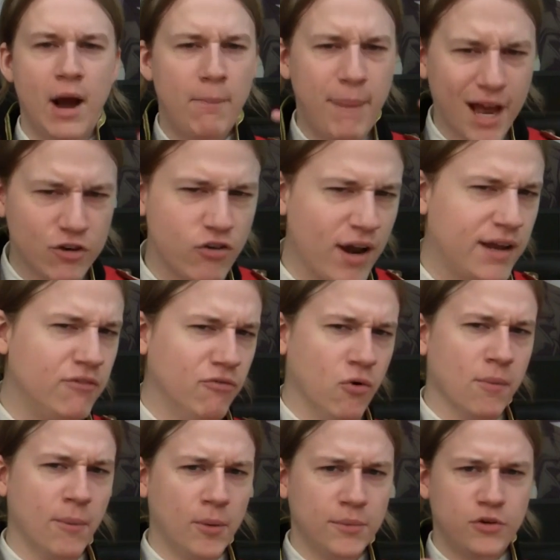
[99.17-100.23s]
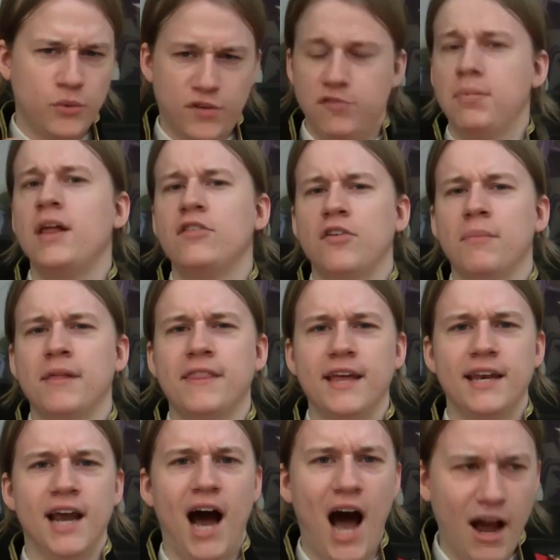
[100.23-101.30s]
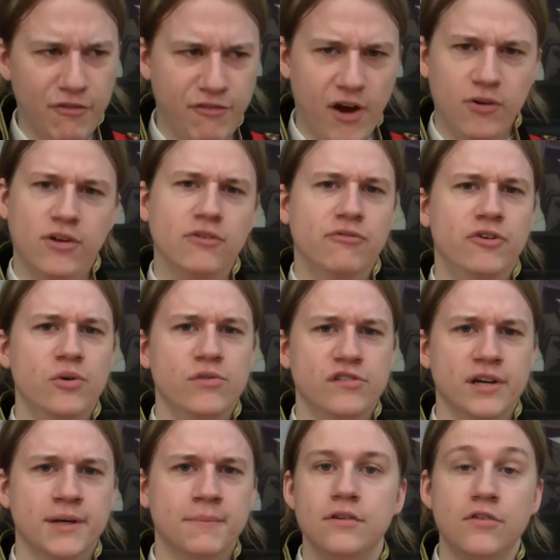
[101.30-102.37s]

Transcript: Now, backtracking for a moment to explain something that I found confusing.